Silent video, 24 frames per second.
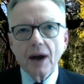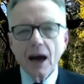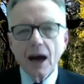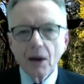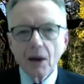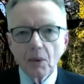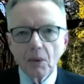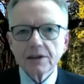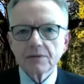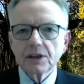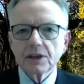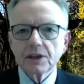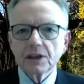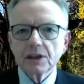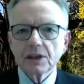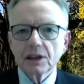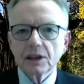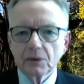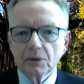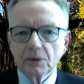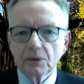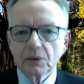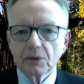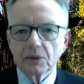of dealing
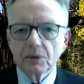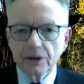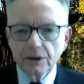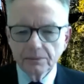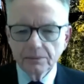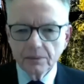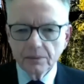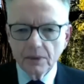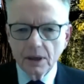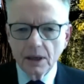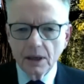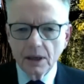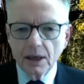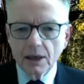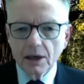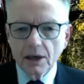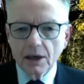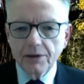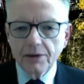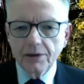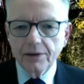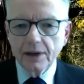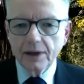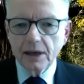with it. And I
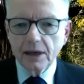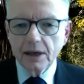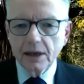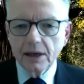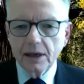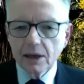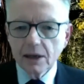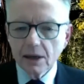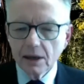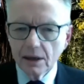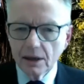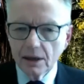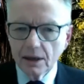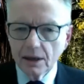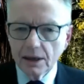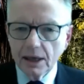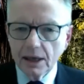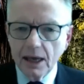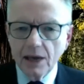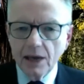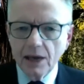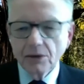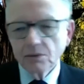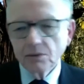think,
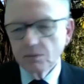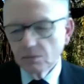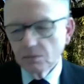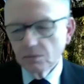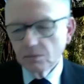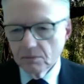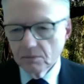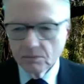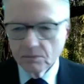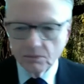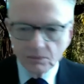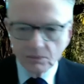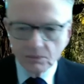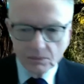again,